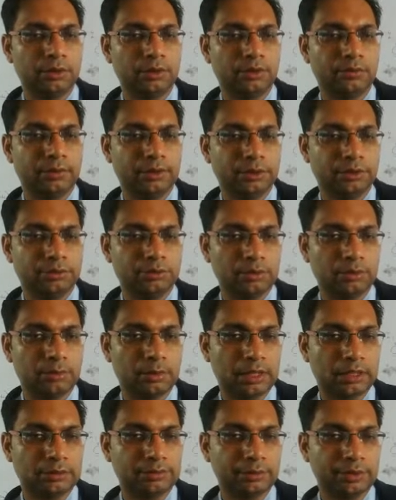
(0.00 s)
When you do the
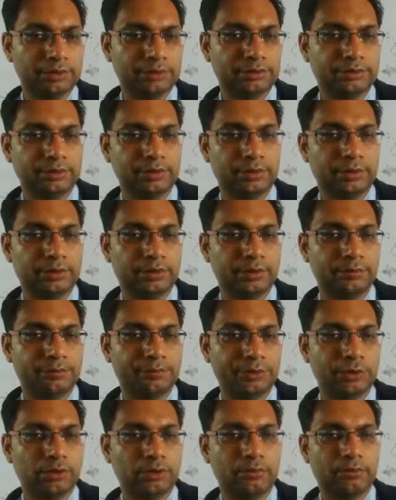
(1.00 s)
mathematics, sir,
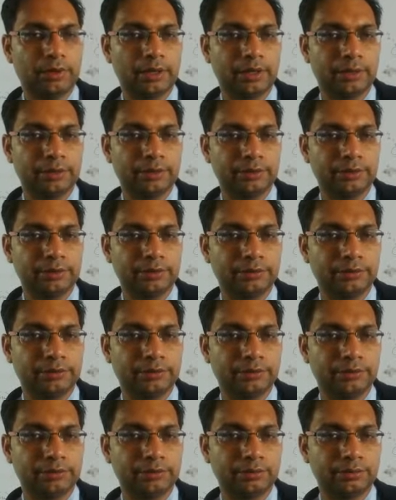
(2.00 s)
you will find
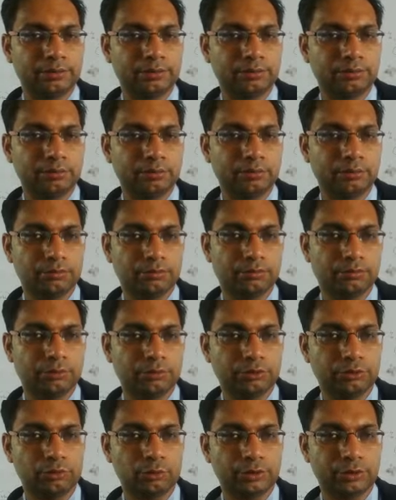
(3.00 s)
this
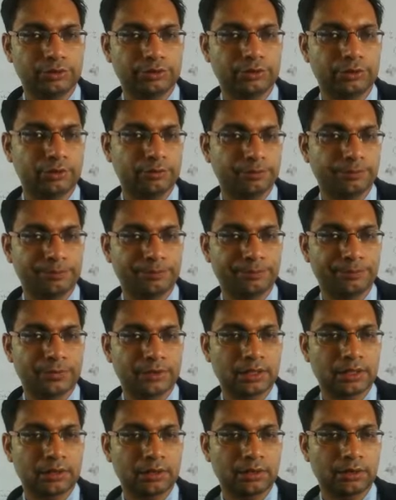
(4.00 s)
situation.
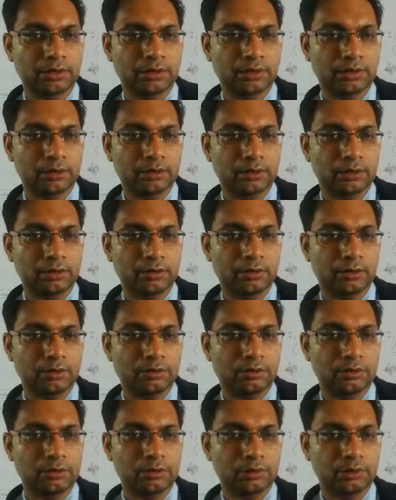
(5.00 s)

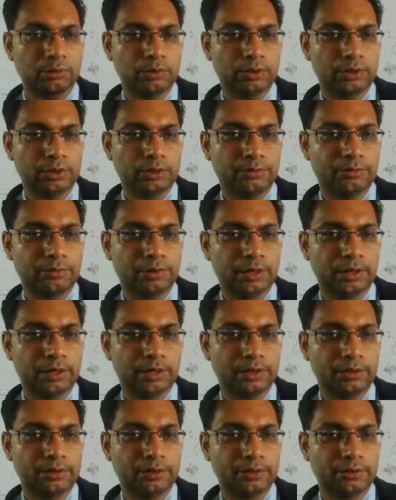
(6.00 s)
You will quickly
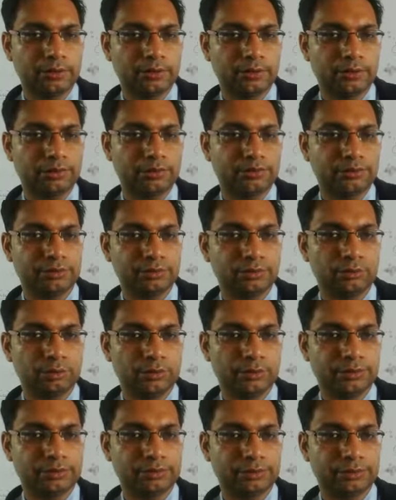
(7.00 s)
find this
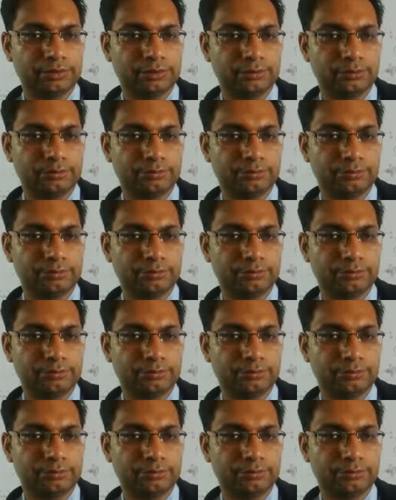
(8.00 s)
situation.